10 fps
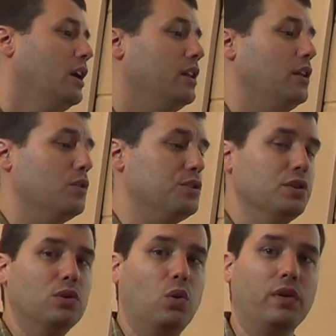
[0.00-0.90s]
They either
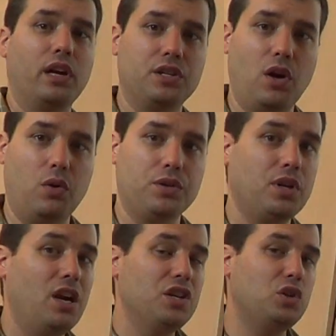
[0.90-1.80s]
do or they don't.
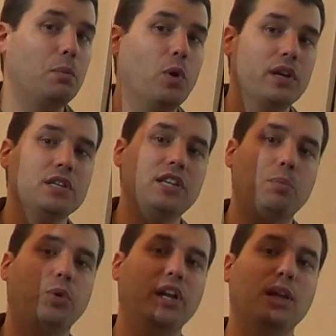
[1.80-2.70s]
So I'm going to
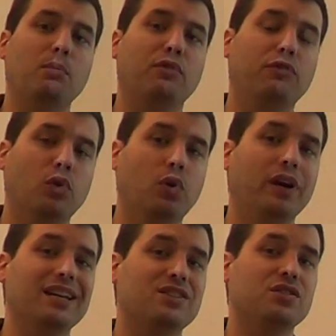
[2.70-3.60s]
separate them before
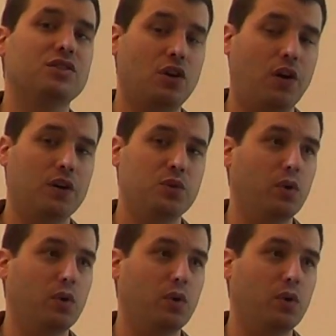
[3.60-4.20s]
it starts.